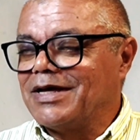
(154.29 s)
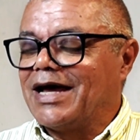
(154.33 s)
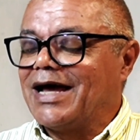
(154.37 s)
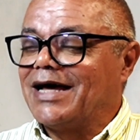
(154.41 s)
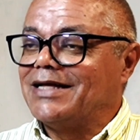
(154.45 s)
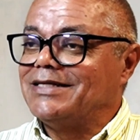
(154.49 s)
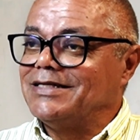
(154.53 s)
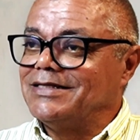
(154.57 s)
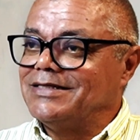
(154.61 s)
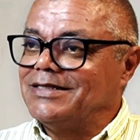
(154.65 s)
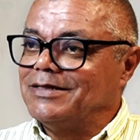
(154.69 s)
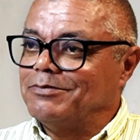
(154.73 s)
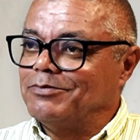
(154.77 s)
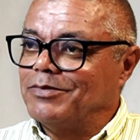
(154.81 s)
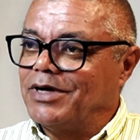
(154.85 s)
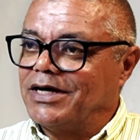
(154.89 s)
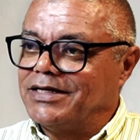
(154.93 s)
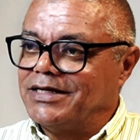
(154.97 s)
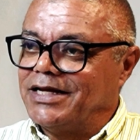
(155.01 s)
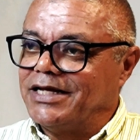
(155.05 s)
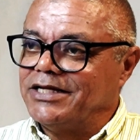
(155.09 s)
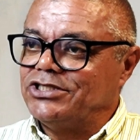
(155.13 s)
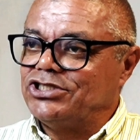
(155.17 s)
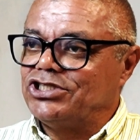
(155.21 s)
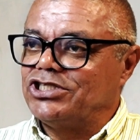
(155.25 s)
added an
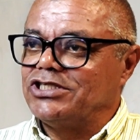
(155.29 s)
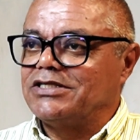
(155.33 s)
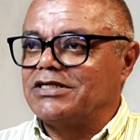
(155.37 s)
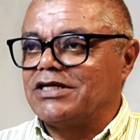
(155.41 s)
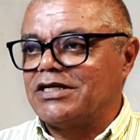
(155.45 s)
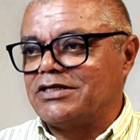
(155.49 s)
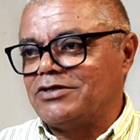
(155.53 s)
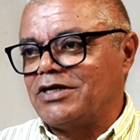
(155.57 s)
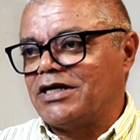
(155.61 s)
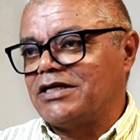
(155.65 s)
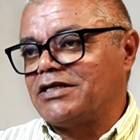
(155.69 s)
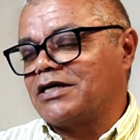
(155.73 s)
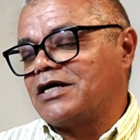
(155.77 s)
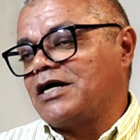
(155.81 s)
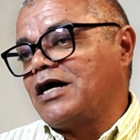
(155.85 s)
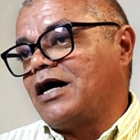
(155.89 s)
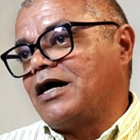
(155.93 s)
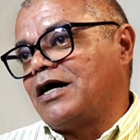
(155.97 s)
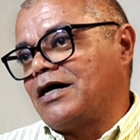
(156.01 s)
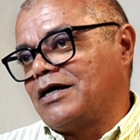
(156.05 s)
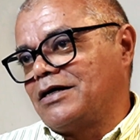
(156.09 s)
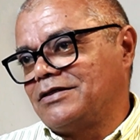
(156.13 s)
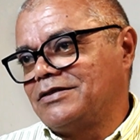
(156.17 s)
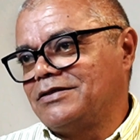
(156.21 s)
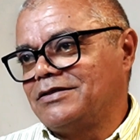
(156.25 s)
engine, and you had a
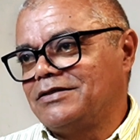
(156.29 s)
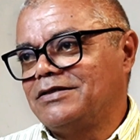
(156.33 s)
car.